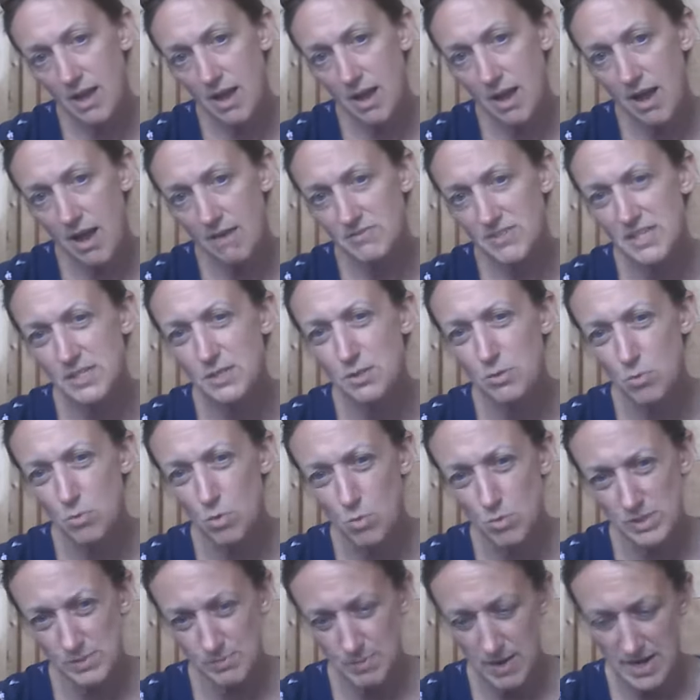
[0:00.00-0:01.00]
After the wall
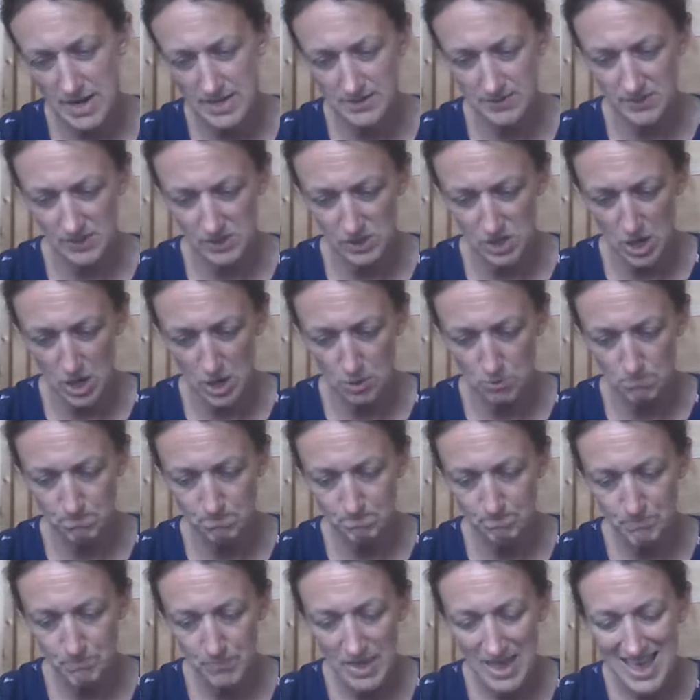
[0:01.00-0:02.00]
was made of stone,
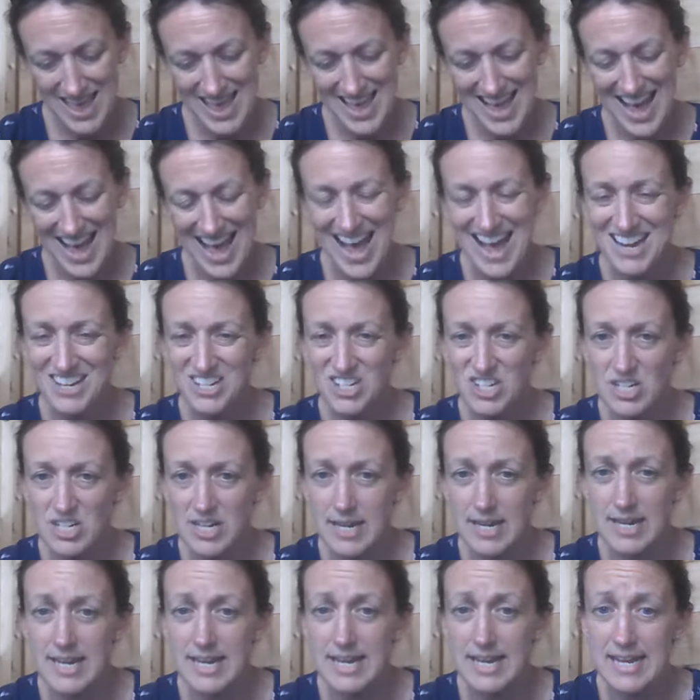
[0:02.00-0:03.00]

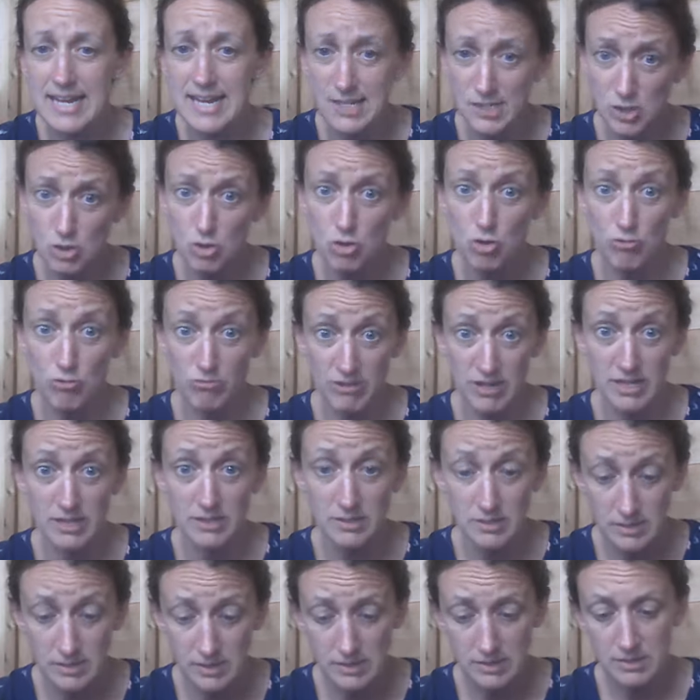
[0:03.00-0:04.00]
actually,
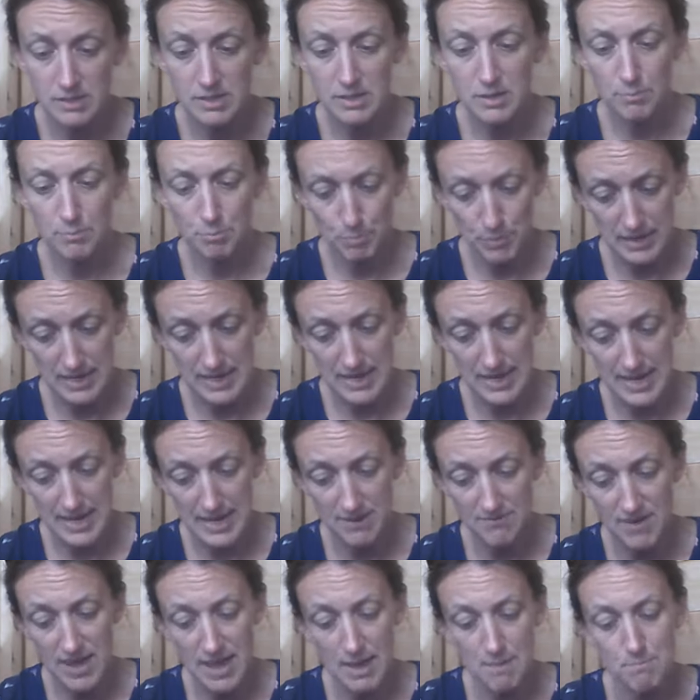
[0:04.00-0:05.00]
historians
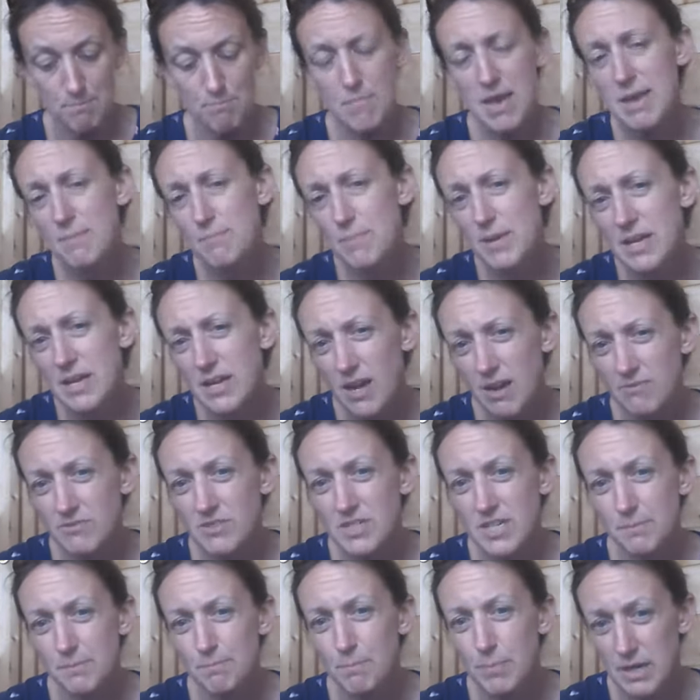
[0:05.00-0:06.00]
believe it may have been covered
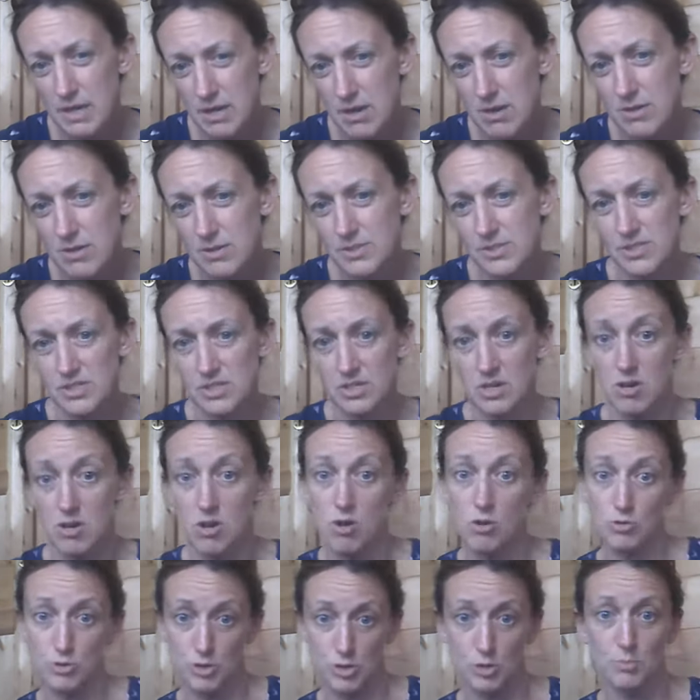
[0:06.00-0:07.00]
in plaster
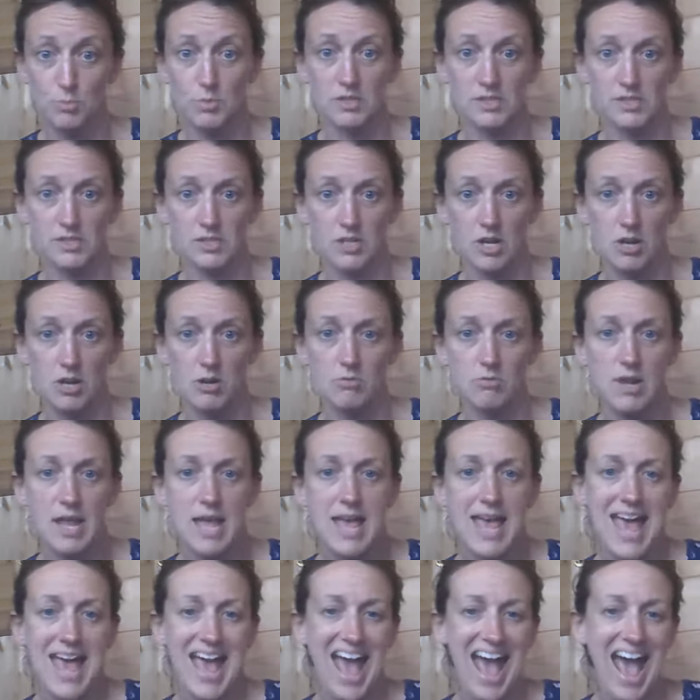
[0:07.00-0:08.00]
on top of the stone
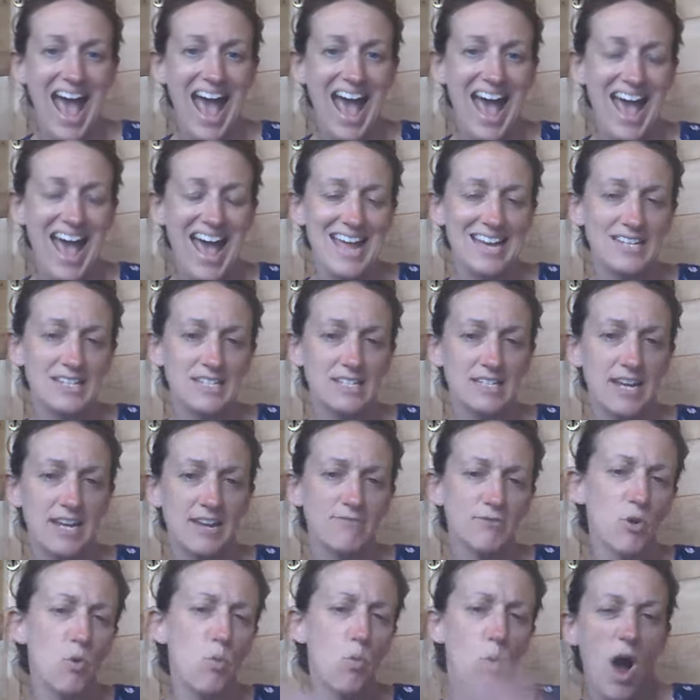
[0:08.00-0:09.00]
and
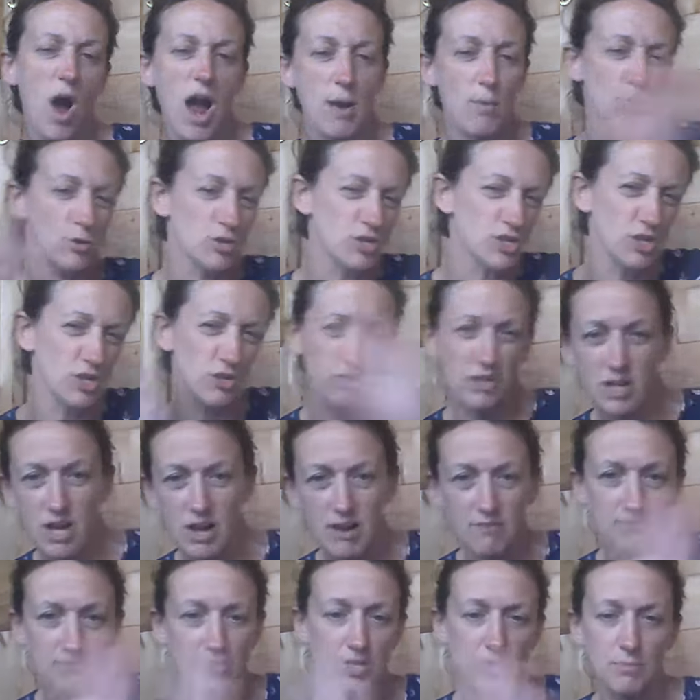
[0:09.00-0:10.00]
given a whitewash, so
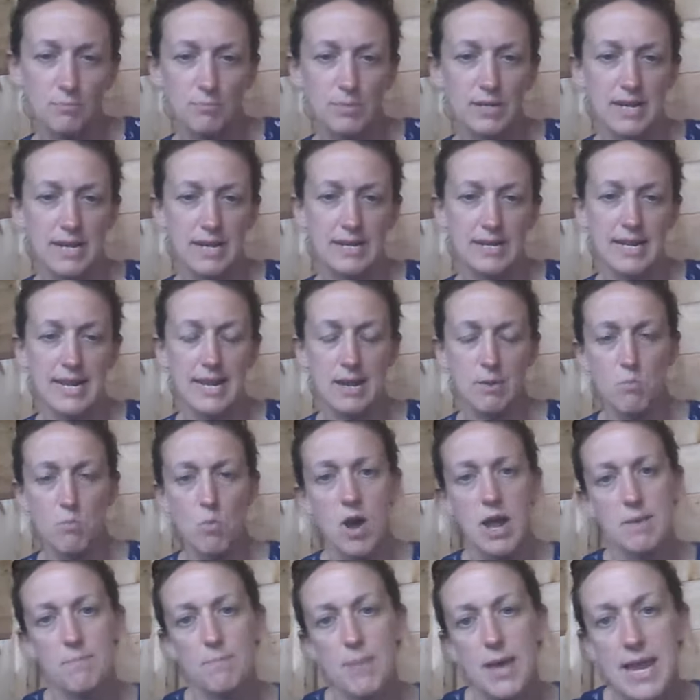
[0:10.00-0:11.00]
covered completely in
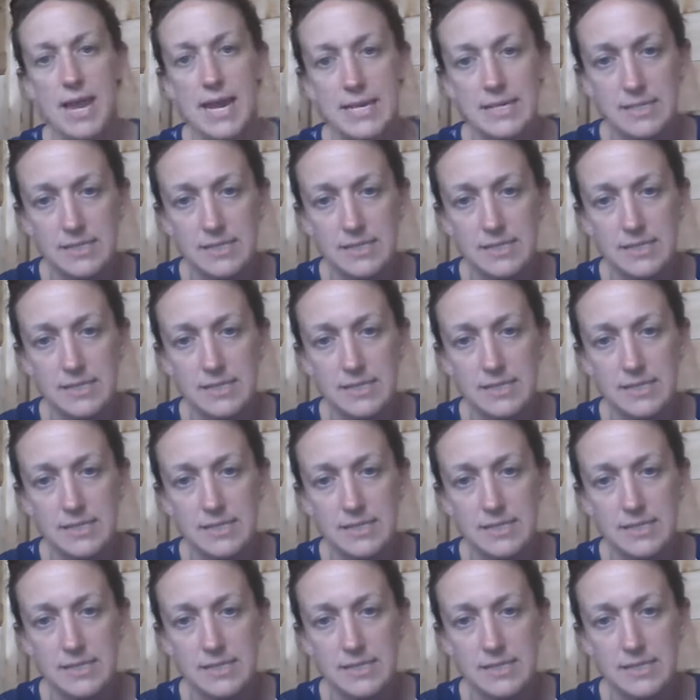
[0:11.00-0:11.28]
white paint.